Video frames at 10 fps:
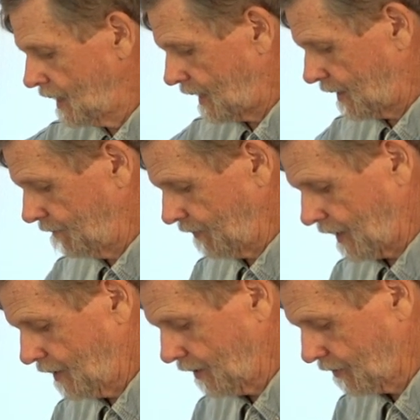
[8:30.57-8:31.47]
And
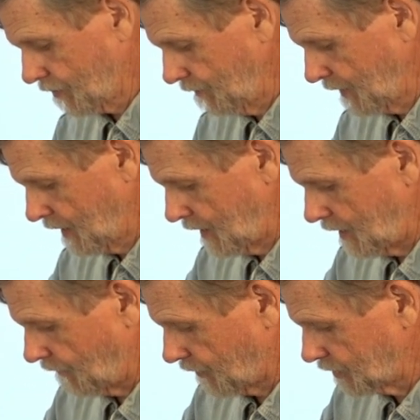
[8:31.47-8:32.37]
another
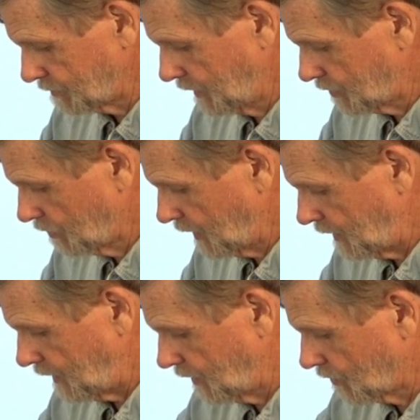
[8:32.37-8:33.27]
difference
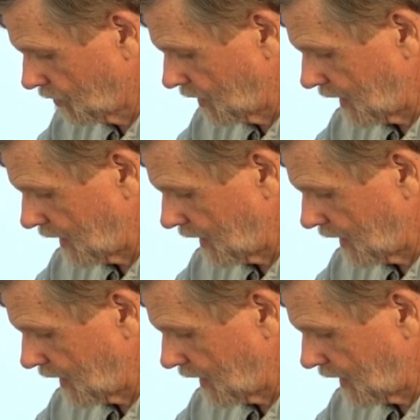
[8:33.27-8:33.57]
between indoor and